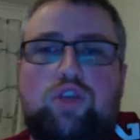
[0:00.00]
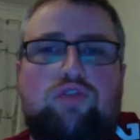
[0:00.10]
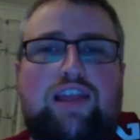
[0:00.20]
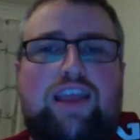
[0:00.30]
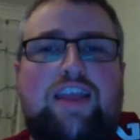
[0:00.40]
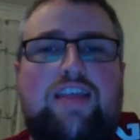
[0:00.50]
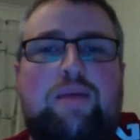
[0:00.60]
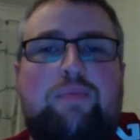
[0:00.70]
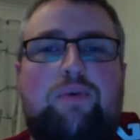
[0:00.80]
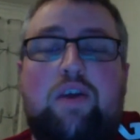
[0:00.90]
get into that,
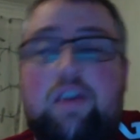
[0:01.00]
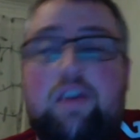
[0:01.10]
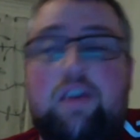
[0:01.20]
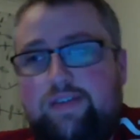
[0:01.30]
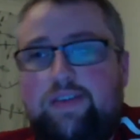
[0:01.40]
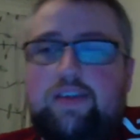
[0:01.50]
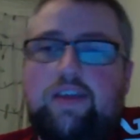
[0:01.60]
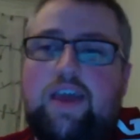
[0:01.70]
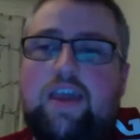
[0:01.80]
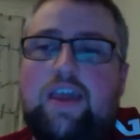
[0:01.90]
but
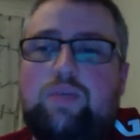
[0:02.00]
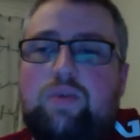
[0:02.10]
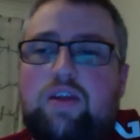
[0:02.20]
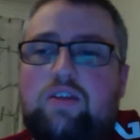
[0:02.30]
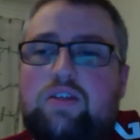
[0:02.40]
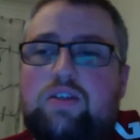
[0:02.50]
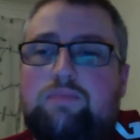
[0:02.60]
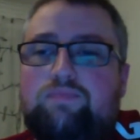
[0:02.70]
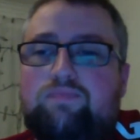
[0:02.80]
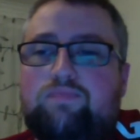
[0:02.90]
it is what it is.
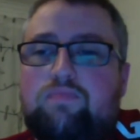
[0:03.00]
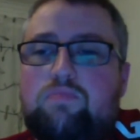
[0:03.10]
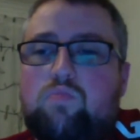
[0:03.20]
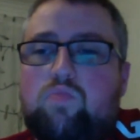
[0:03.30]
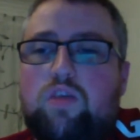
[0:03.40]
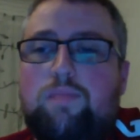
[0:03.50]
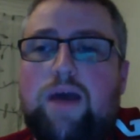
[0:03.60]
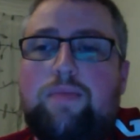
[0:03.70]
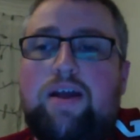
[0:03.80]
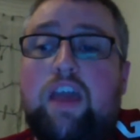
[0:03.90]

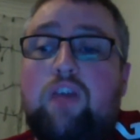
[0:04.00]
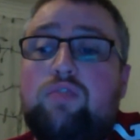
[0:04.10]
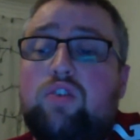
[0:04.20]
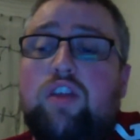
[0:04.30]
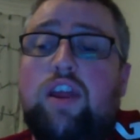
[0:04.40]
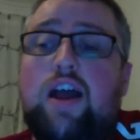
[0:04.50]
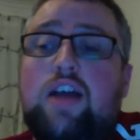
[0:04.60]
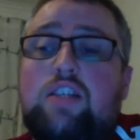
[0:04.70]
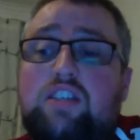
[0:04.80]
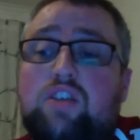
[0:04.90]
Matt Kelvin's got great hands.
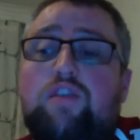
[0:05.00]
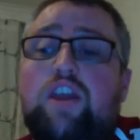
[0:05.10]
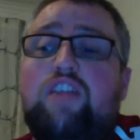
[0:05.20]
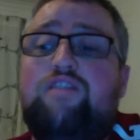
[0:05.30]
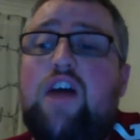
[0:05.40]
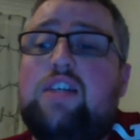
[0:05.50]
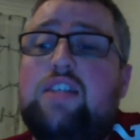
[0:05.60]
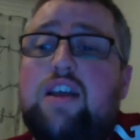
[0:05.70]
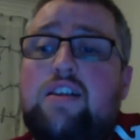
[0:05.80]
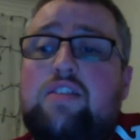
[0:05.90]
He's got very fast
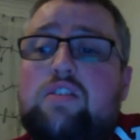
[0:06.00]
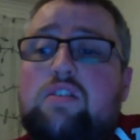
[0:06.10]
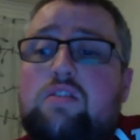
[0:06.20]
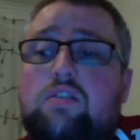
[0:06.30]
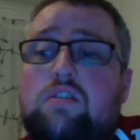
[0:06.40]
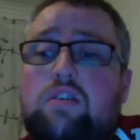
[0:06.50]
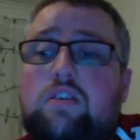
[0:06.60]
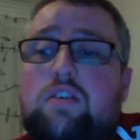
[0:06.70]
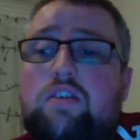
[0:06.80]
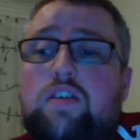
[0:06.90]
hands.
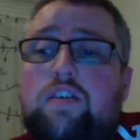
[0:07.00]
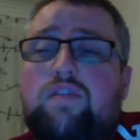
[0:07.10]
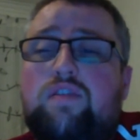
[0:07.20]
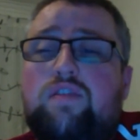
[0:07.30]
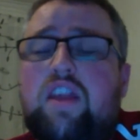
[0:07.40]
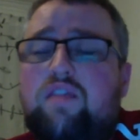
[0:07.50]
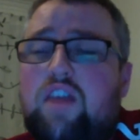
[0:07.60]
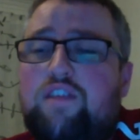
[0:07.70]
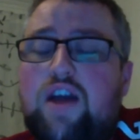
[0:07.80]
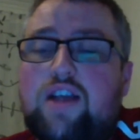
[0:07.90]
Very, very
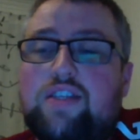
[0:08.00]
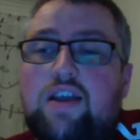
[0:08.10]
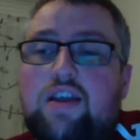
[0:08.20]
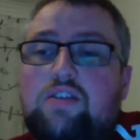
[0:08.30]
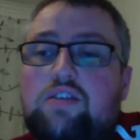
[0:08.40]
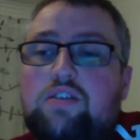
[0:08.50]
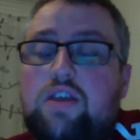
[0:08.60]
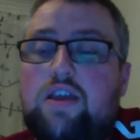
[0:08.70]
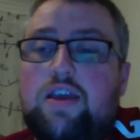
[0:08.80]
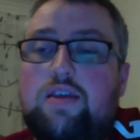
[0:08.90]
fast hands.
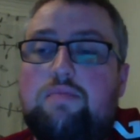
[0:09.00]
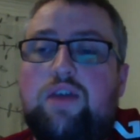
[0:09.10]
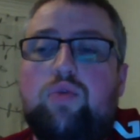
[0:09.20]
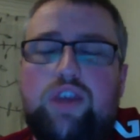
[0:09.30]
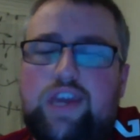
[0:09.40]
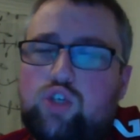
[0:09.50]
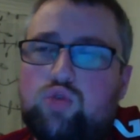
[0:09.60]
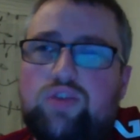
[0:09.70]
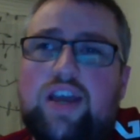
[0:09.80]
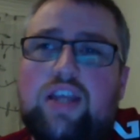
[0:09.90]
I know he showed
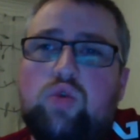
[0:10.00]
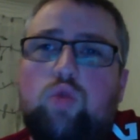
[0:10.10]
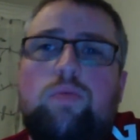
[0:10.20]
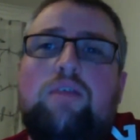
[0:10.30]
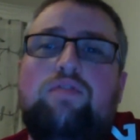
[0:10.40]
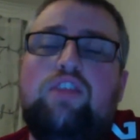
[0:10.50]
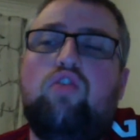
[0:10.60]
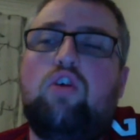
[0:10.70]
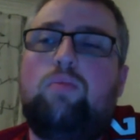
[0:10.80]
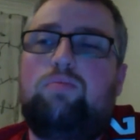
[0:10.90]
that against Old Man
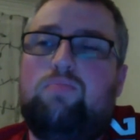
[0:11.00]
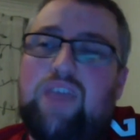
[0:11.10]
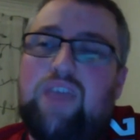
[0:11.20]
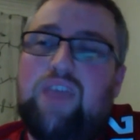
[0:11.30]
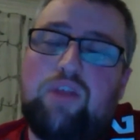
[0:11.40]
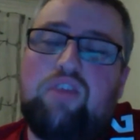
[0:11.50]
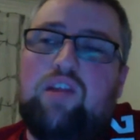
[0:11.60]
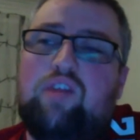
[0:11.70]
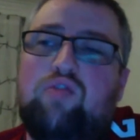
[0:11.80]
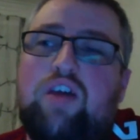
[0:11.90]
Vitor. Anybody can really
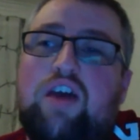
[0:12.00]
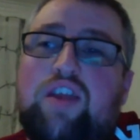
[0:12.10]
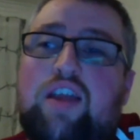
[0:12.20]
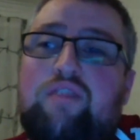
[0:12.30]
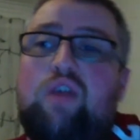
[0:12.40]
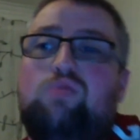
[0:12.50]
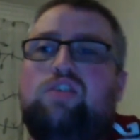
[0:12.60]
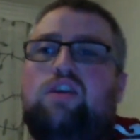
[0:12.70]
do that. I think if I was to